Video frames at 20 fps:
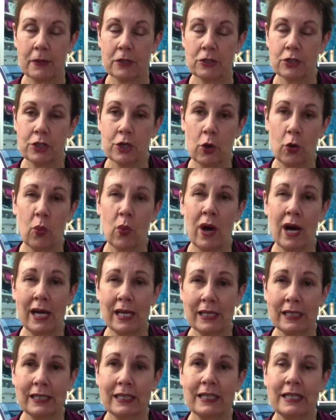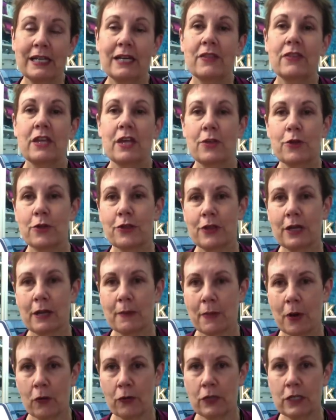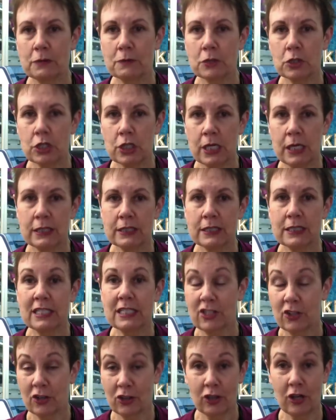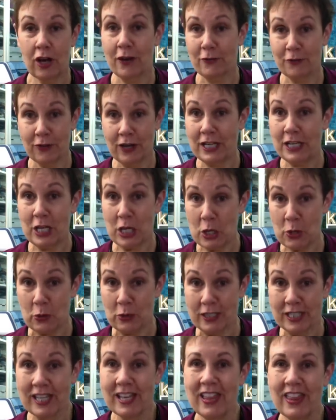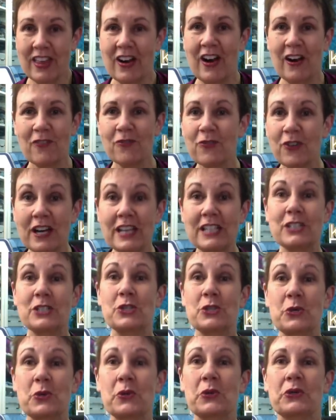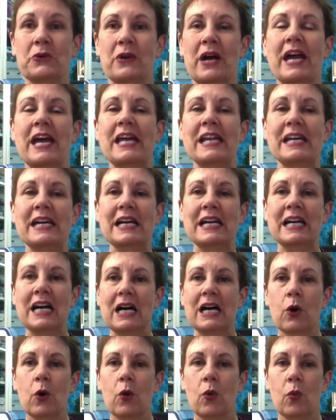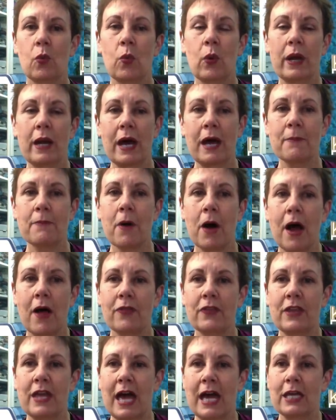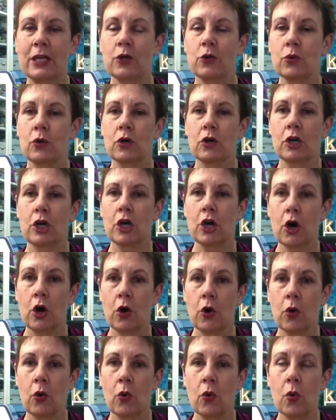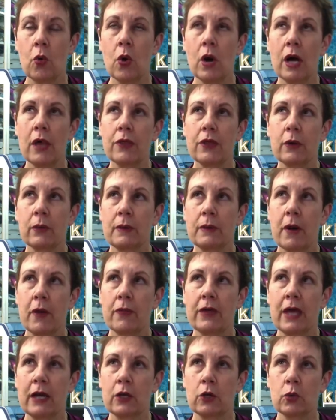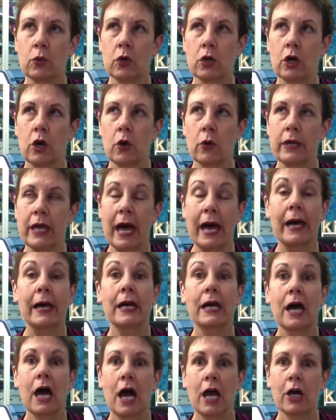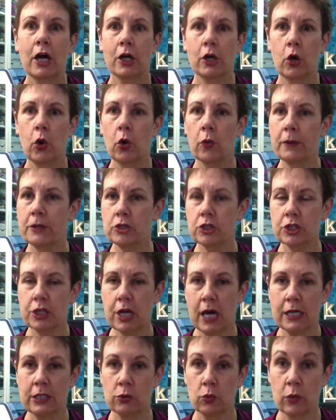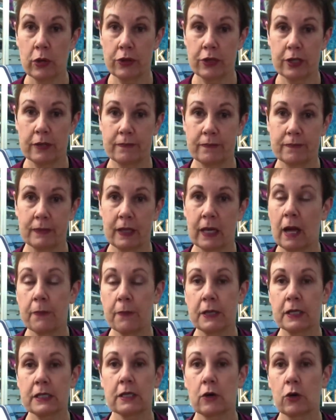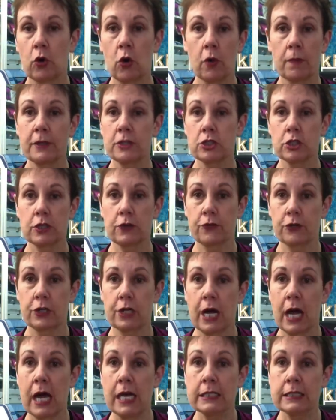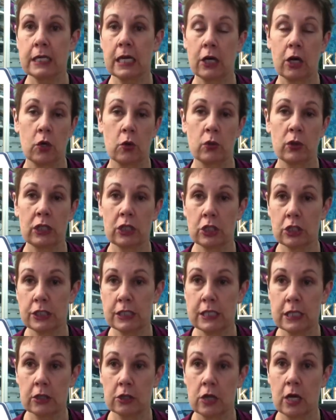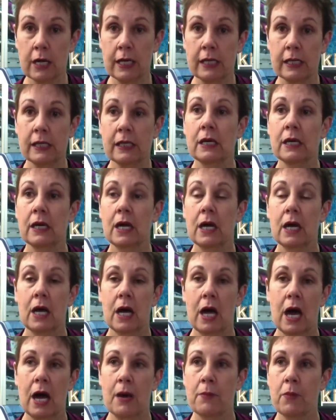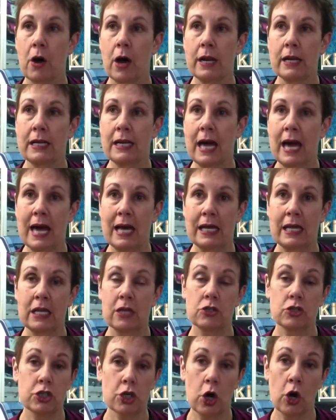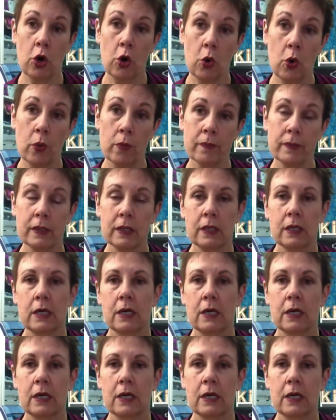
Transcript: But you know what? The other thing about these machines is they're a lot of fun to use. they're a fun tool, right? When I bought the AccuQuilt Go, I think when I bought the AccuQuilt Go, yeah, I got a whole bunch of dies with it. Like I picked out a whole bunch of different dies. I got a really good deal on it. I bought it at a show